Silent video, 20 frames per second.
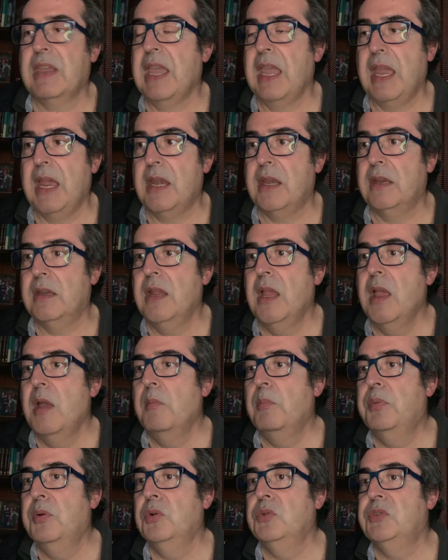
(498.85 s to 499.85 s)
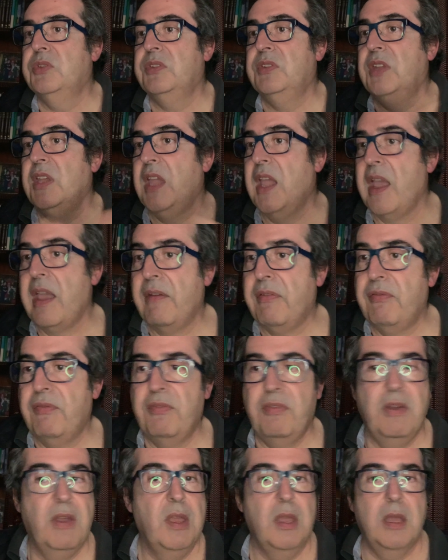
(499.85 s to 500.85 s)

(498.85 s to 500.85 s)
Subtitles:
can put the f